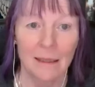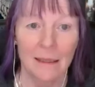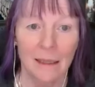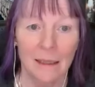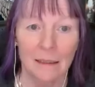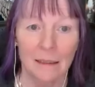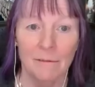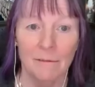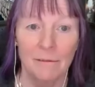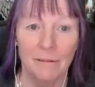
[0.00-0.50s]

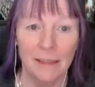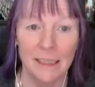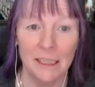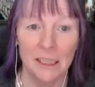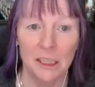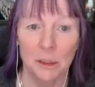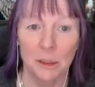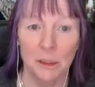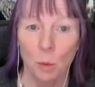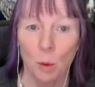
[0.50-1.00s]
that
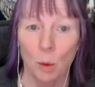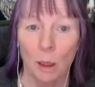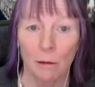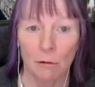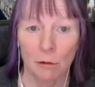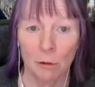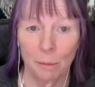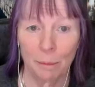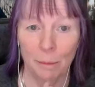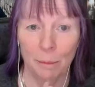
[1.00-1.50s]

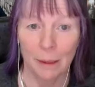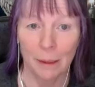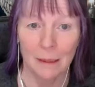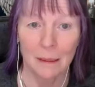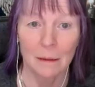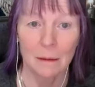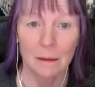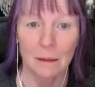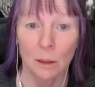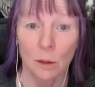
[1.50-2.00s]
Vishwarupa,
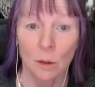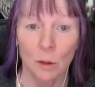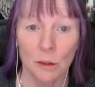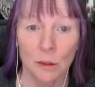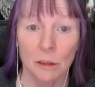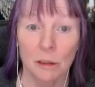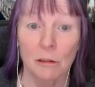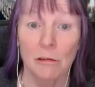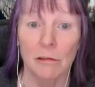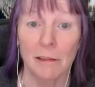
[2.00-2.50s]

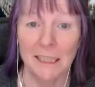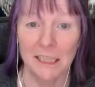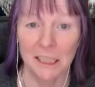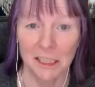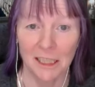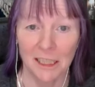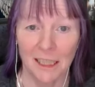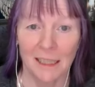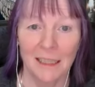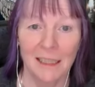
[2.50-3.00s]
Lord
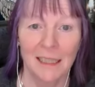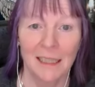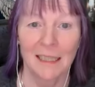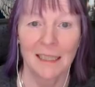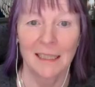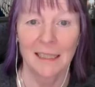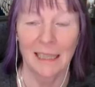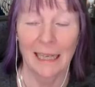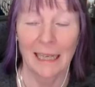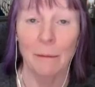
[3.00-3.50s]
Krishna,
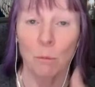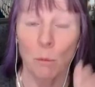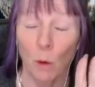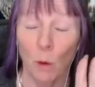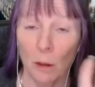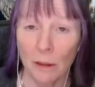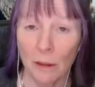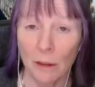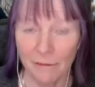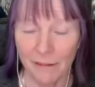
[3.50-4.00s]
in
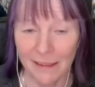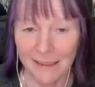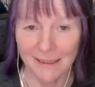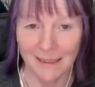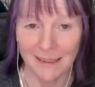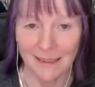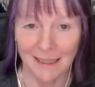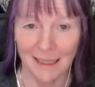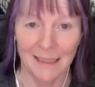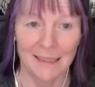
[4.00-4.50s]
one of his
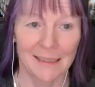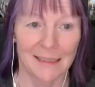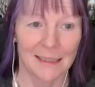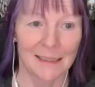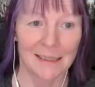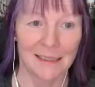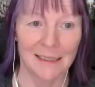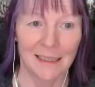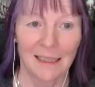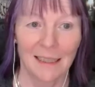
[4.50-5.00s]

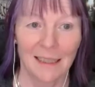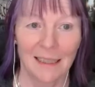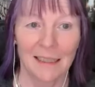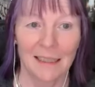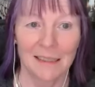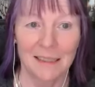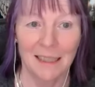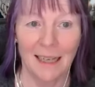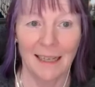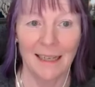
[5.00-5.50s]
guises,
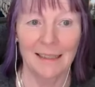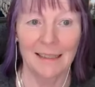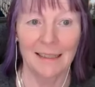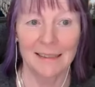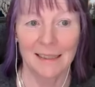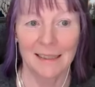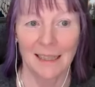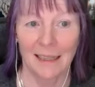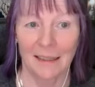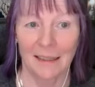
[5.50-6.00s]
takes